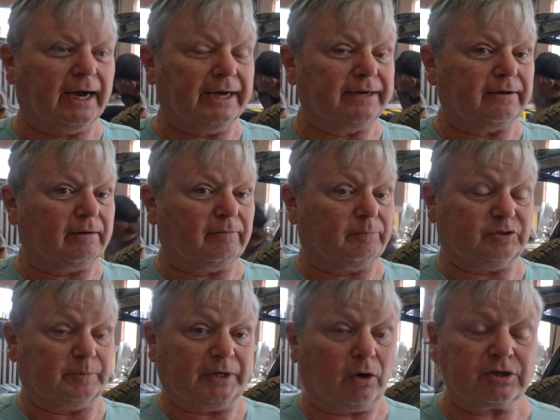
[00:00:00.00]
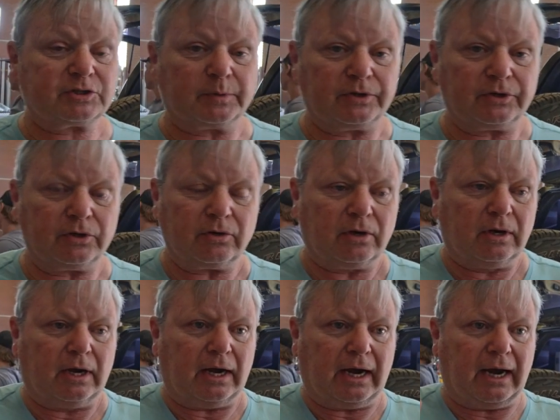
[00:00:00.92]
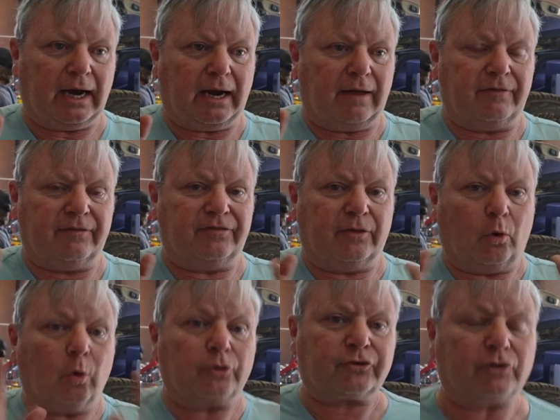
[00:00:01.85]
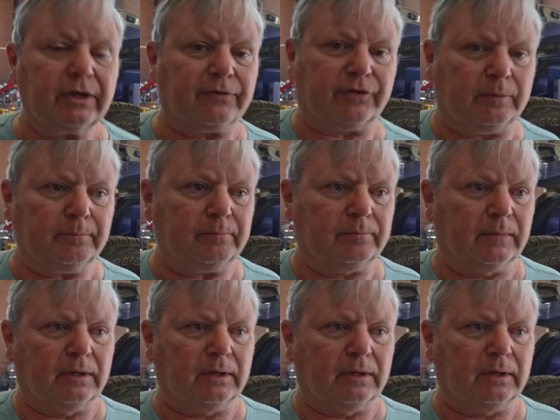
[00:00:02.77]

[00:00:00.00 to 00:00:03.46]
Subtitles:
And to be honest with you, all three of them,